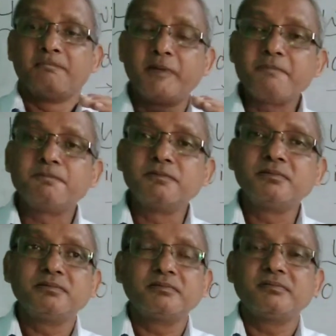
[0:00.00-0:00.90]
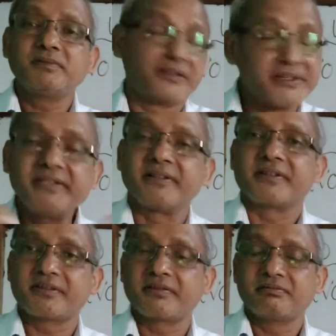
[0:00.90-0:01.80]
people, the
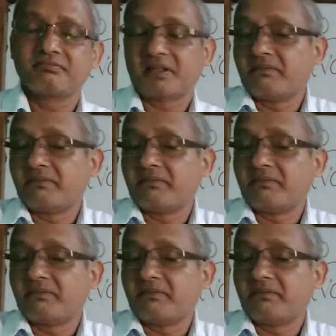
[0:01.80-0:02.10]
readers,